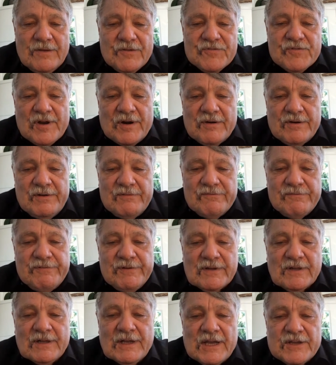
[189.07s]
started in
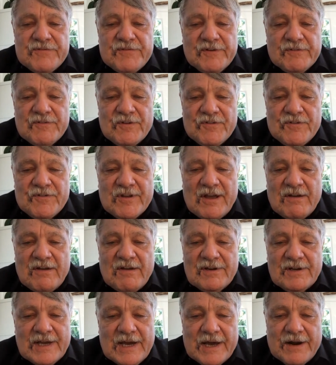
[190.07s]
class
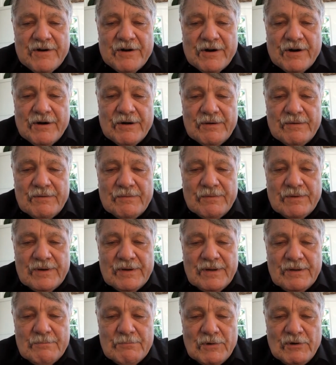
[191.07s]
57, got hurt,
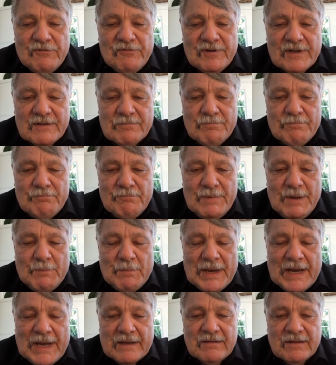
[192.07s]
and moved me
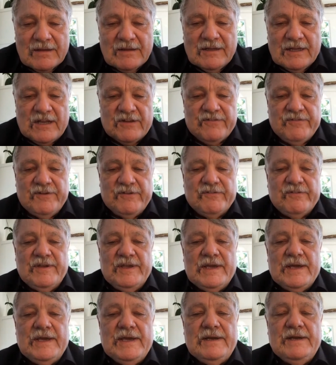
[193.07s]
back to class
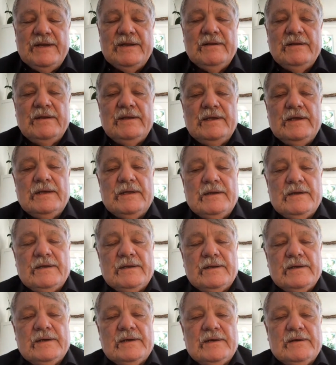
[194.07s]
58.
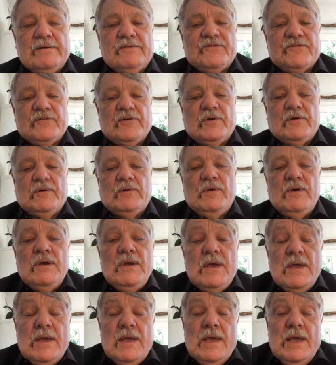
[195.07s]
And so
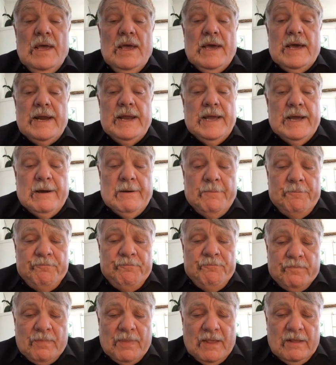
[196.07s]
anyhow,
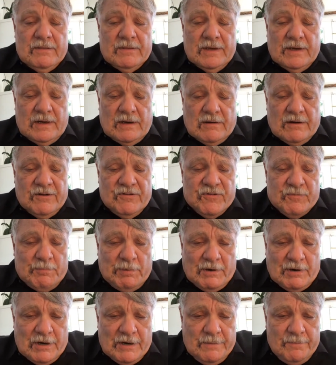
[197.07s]
the
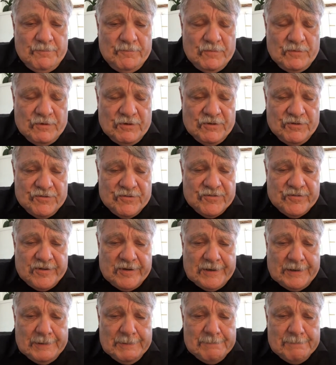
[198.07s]
hardest part was